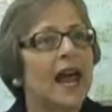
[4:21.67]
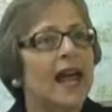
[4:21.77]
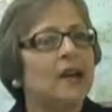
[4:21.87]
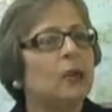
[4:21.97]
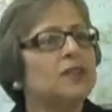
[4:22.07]

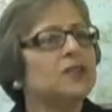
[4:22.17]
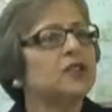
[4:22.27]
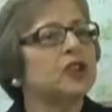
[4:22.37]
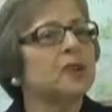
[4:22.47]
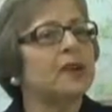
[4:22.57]
And it was the
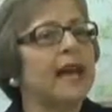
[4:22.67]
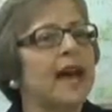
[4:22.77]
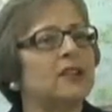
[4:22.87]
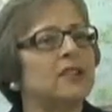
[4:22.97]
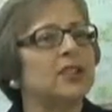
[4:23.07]

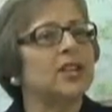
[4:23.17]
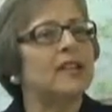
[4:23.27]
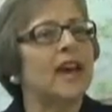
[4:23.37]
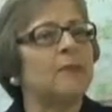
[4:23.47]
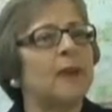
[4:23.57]
terminology
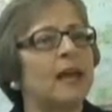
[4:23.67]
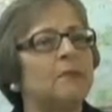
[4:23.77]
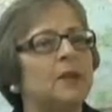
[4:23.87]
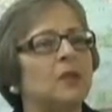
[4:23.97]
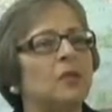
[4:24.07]
that
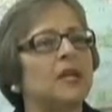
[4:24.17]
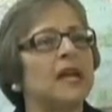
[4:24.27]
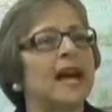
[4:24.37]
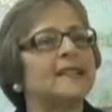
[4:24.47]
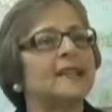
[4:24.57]
made me
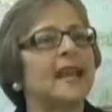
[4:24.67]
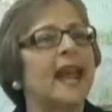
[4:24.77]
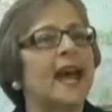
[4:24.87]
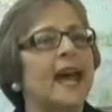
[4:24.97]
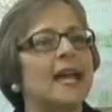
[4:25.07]
realize
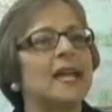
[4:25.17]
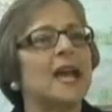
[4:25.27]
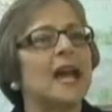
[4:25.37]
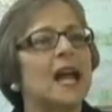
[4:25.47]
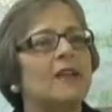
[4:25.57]
again
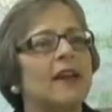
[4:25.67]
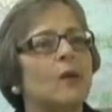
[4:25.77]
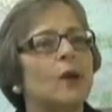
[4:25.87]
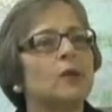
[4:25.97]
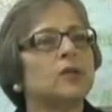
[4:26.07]

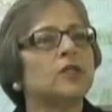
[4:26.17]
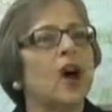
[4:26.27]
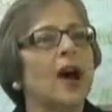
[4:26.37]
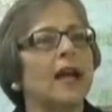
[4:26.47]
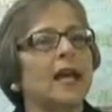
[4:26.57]
that we were
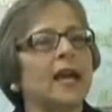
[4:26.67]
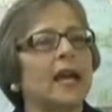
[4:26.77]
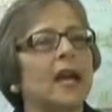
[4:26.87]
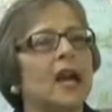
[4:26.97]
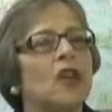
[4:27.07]

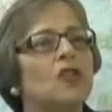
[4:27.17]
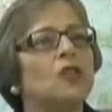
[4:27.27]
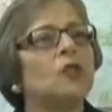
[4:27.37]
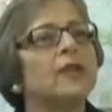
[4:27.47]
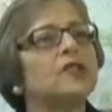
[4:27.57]
talking the
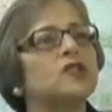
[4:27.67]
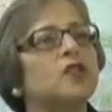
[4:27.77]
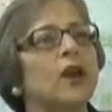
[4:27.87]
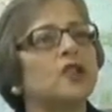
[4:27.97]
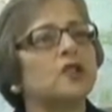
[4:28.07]

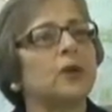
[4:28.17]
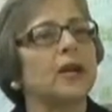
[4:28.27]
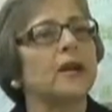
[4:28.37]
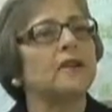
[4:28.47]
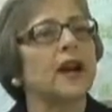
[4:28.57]

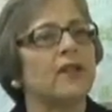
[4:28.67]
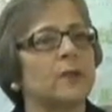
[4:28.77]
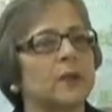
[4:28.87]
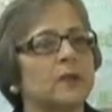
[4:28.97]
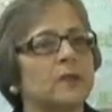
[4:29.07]
restructuring of
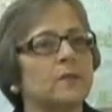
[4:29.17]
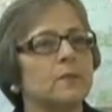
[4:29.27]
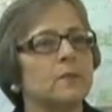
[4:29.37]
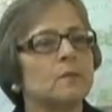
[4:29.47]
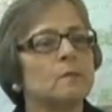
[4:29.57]
government.
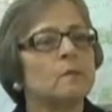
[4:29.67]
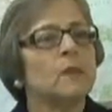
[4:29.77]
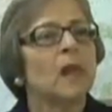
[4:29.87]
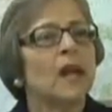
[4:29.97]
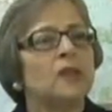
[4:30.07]

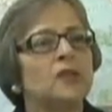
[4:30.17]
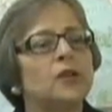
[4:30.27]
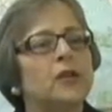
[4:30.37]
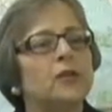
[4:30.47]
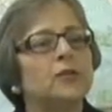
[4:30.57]
2
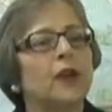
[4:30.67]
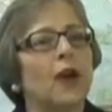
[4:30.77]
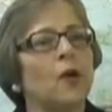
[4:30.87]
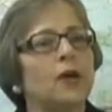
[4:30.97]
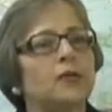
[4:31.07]
years
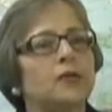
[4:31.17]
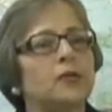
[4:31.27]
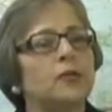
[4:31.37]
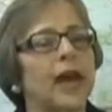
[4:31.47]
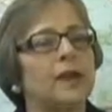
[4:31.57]
ago, in
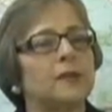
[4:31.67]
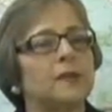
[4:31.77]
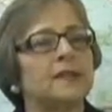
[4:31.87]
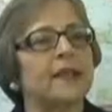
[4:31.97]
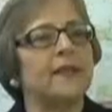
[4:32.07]

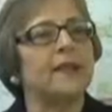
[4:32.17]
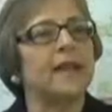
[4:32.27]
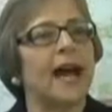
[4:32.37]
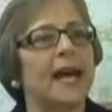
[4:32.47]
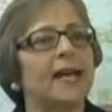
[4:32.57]
2007,
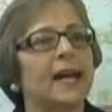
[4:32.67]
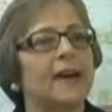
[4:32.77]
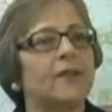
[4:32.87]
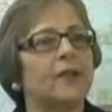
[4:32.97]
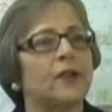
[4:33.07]
I
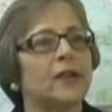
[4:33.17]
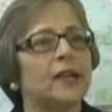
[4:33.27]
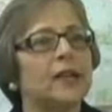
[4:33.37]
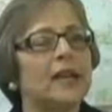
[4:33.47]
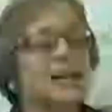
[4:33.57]
covered